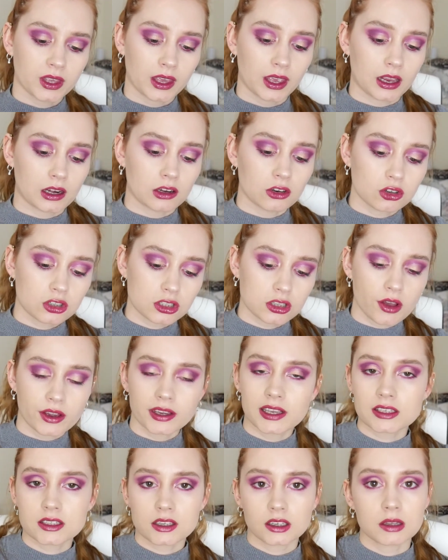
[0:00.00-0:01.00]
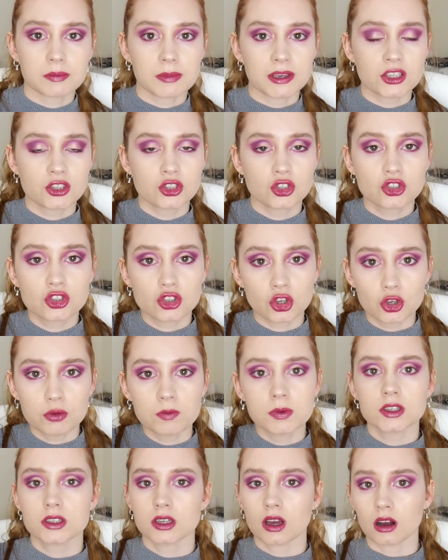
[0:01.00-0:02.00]
it looks like it's going to be
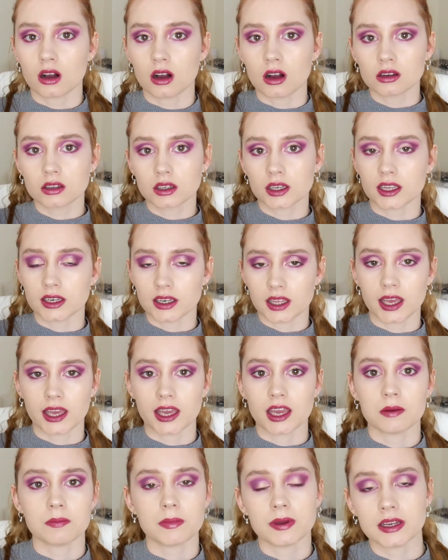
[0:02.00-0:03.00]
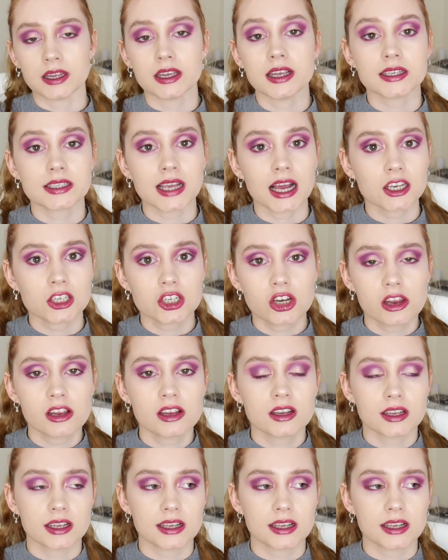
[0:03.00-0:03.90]
super dark in here, but it is actually,